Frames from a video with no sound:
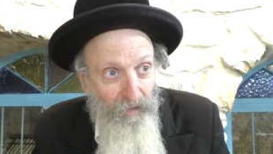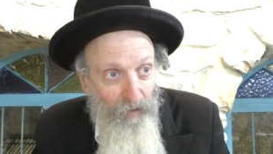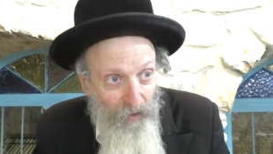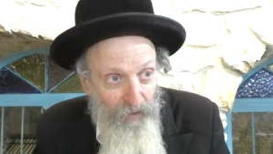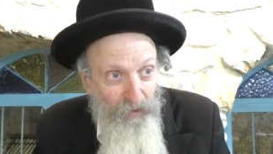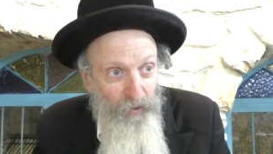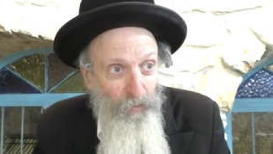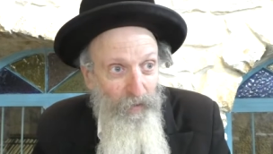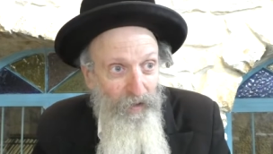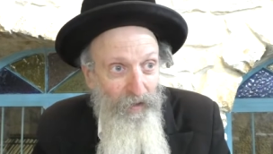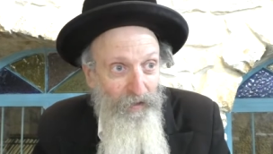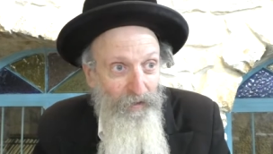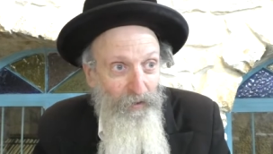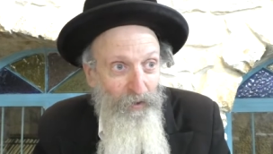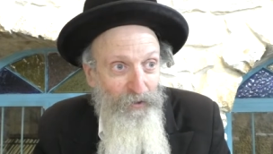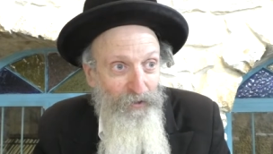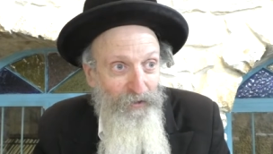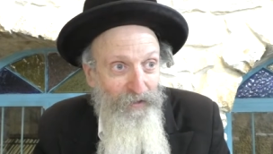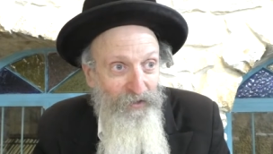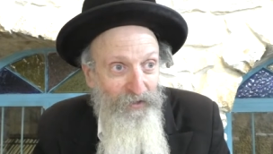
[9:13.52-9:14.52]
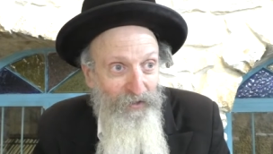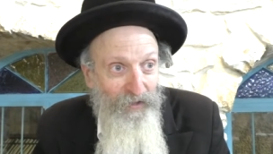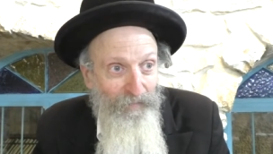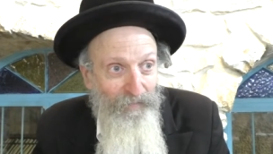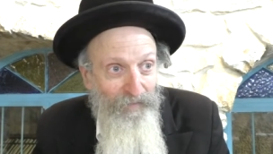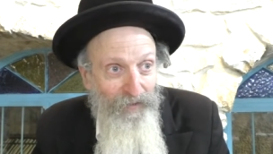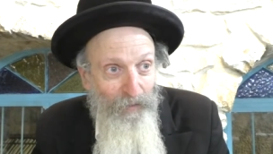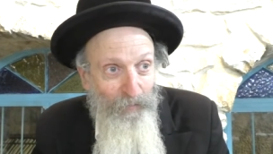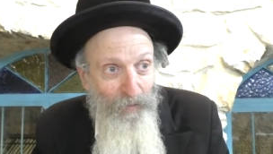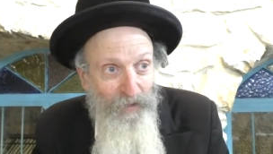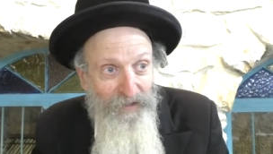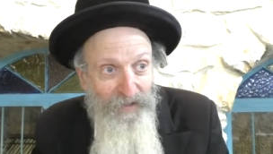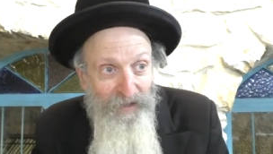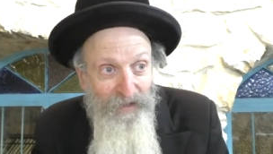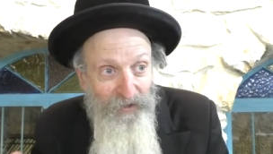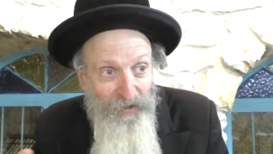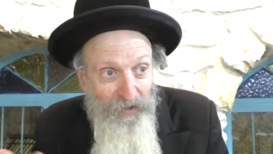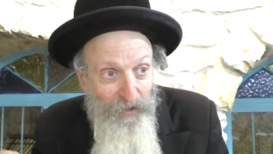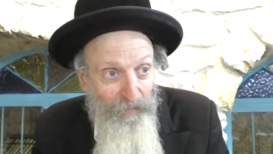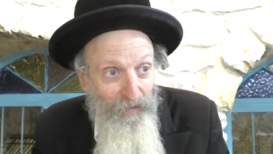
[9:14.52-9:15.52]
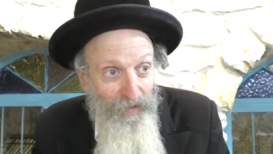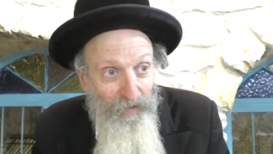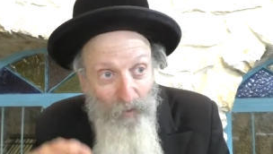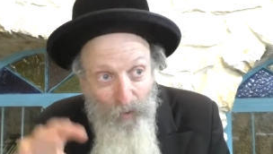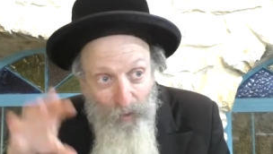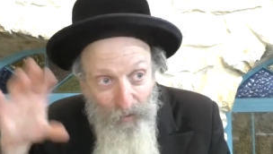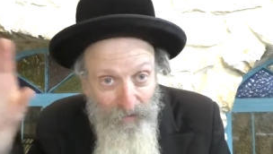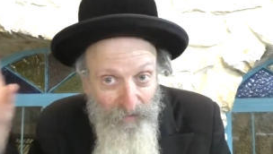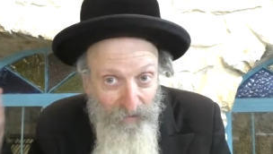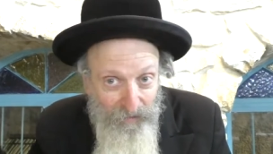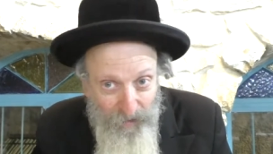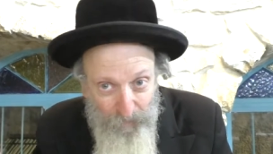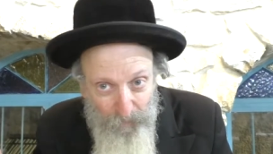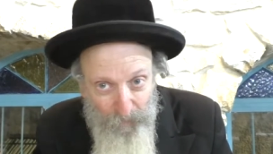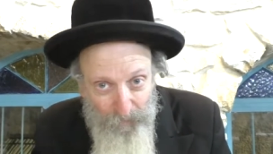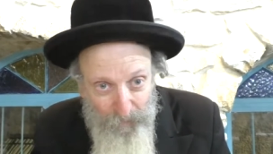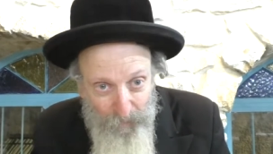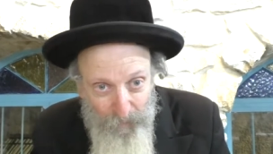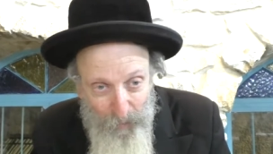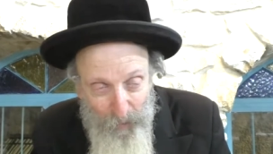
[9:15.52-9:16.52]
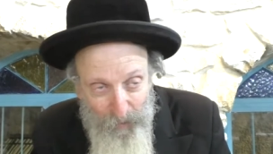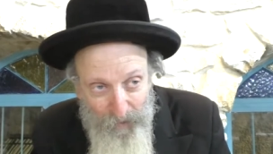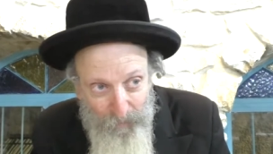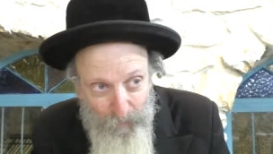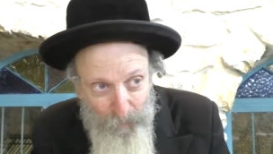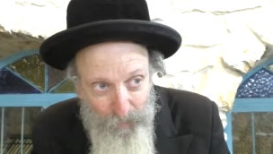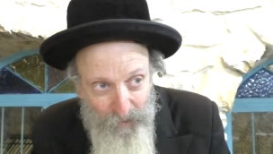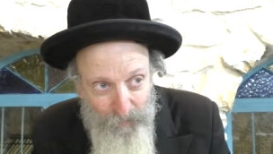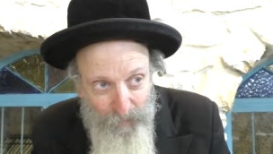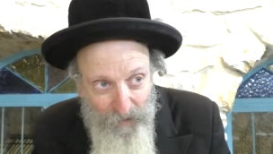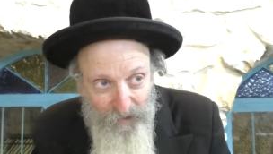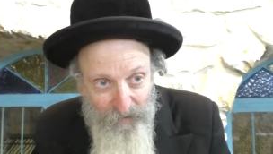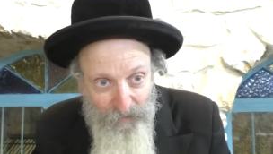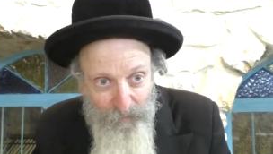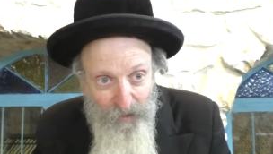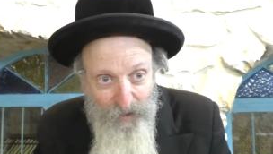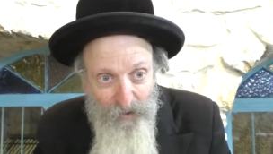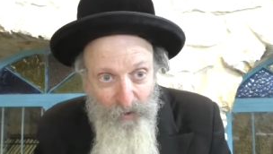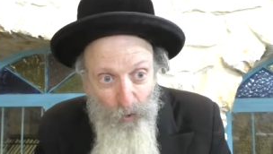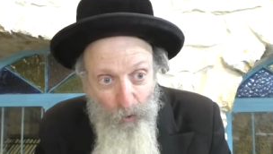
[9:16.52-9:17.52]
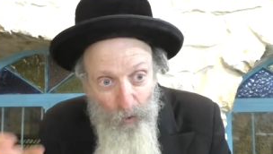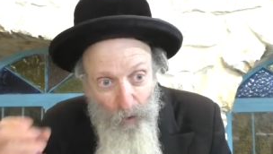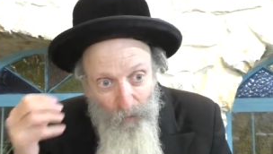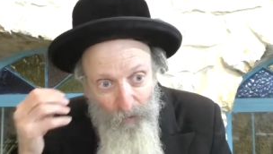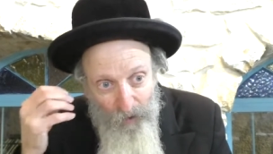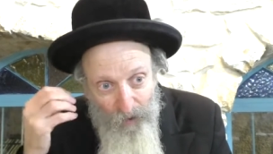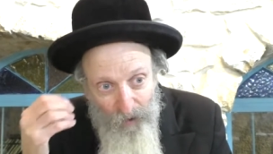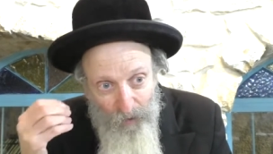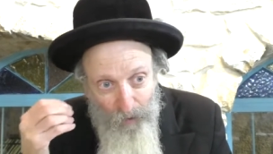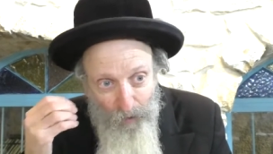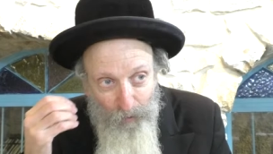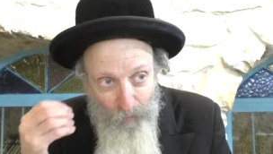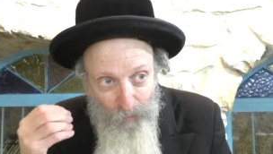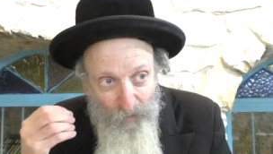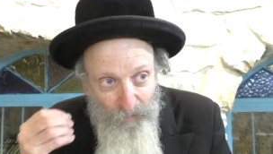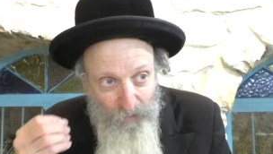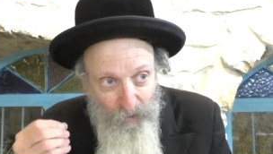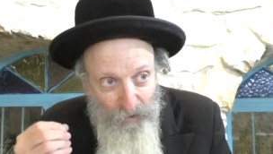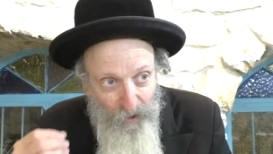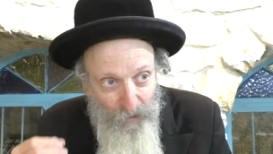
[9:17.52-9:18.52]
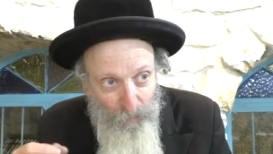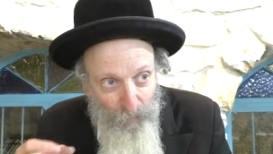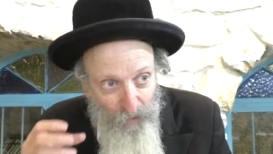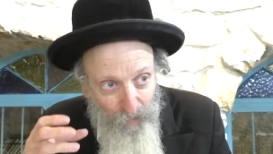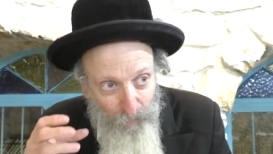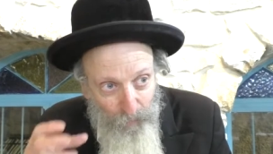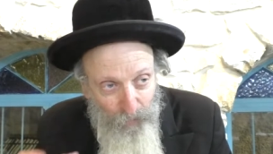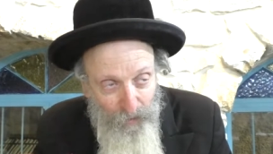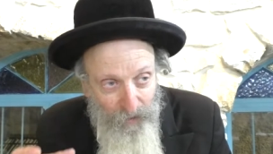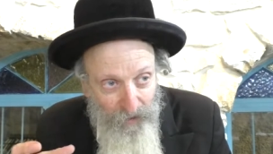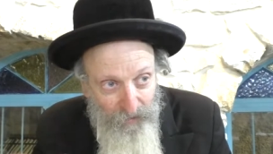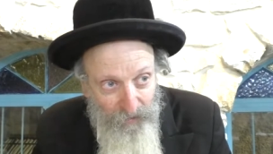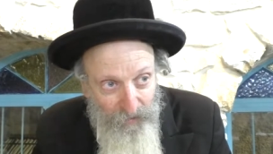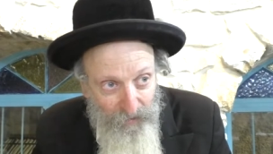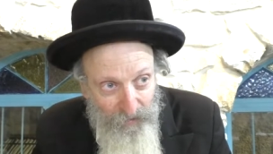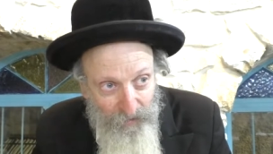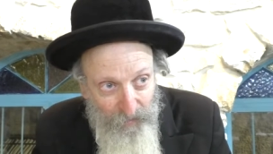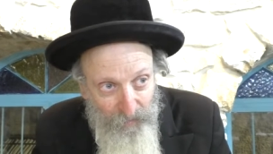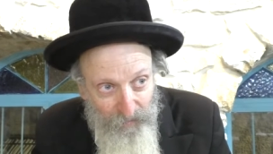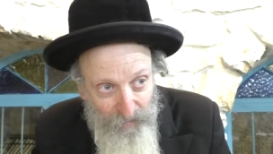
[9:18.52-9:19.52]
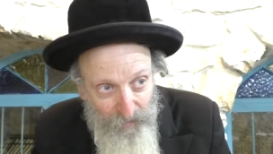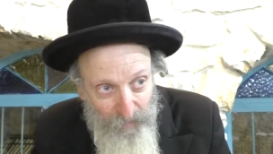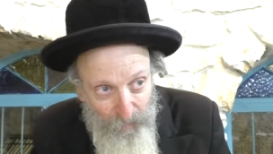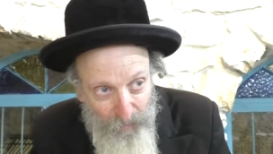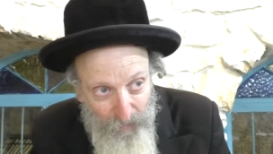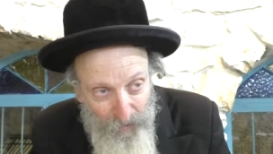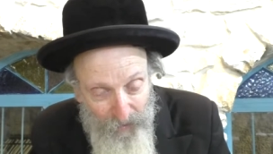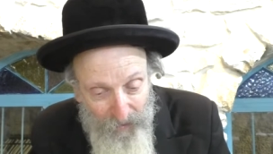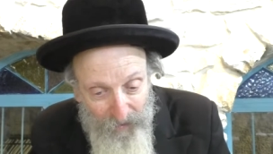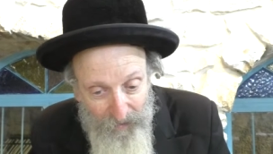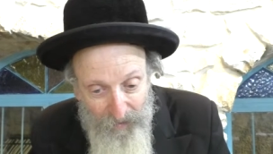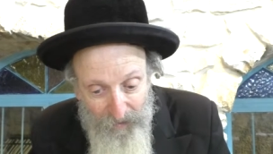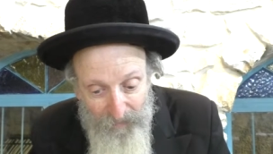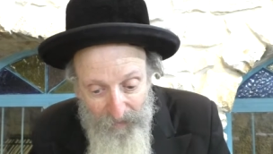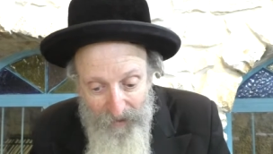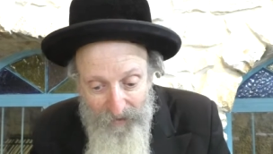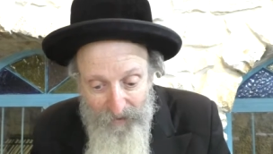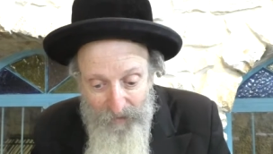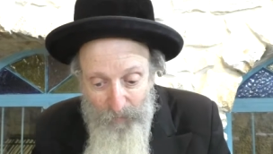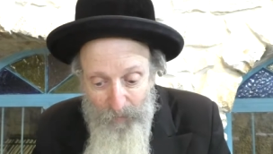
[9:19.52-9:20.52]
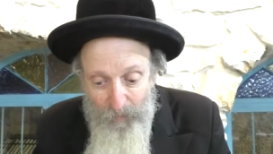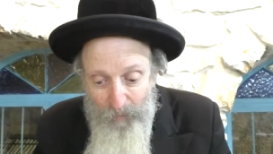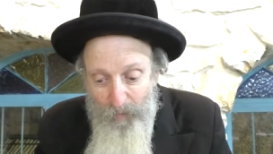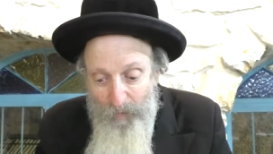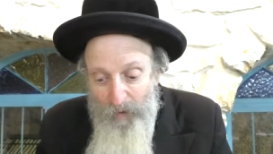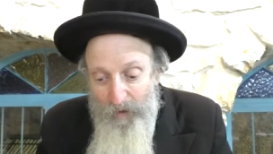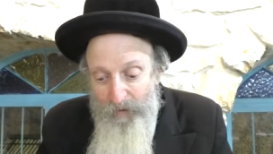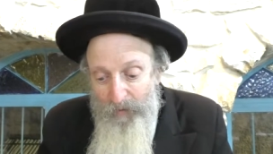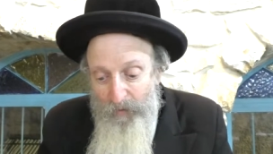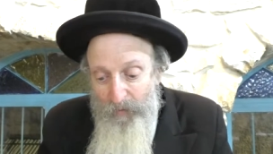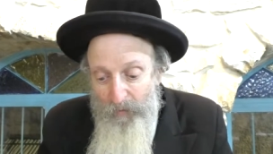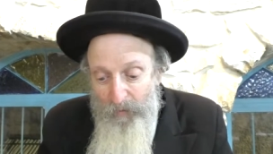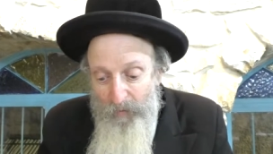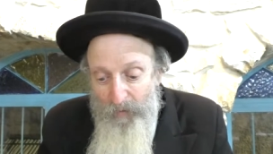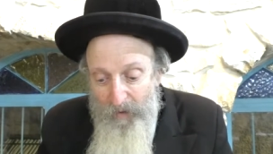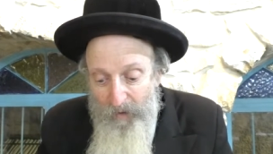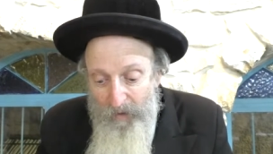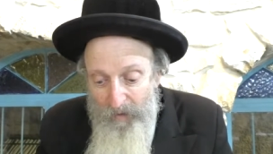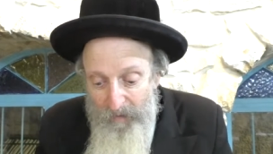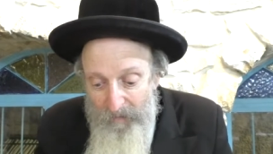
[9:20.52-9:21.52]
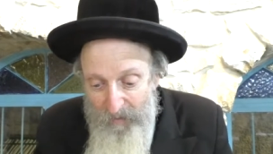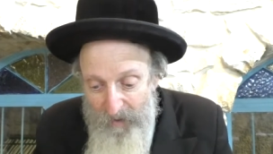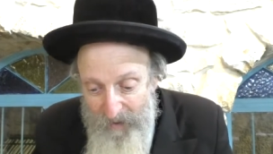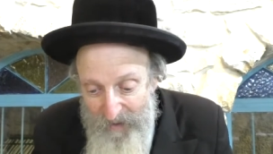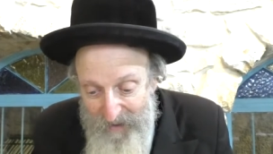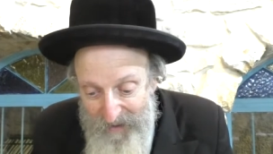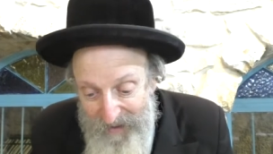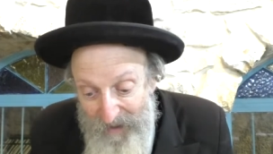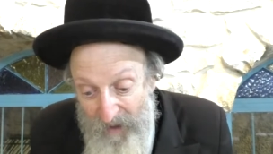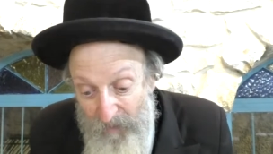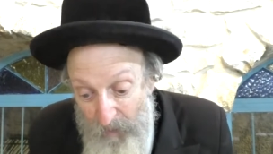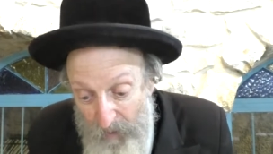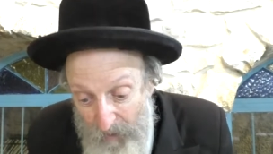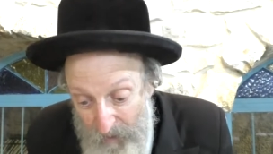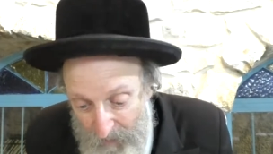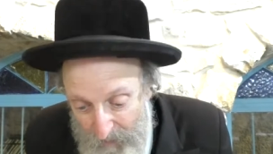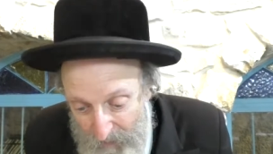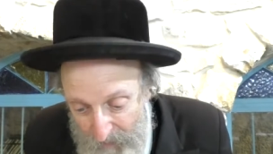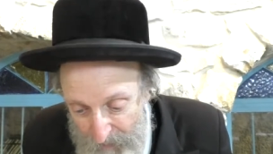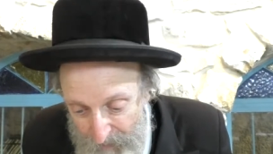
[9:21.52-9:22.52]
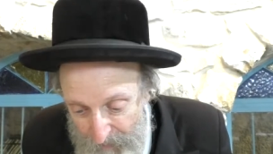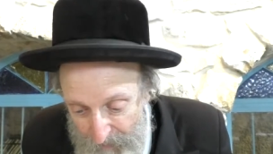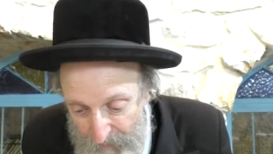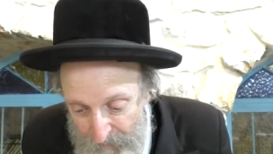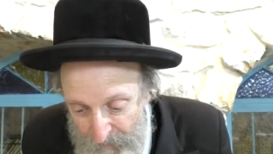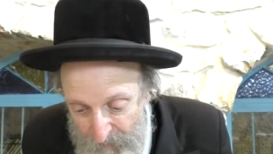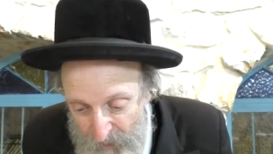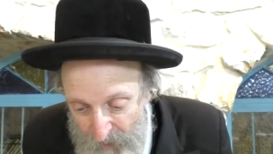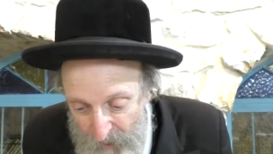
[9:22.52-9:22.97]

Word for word: also, we get closer to Hashem. Then we see Hashem in a whole different, from a whole different perspective. But it's all the chokhmah of Hashem, what He put into the, the bria, and that's what we want to, uh, to discover.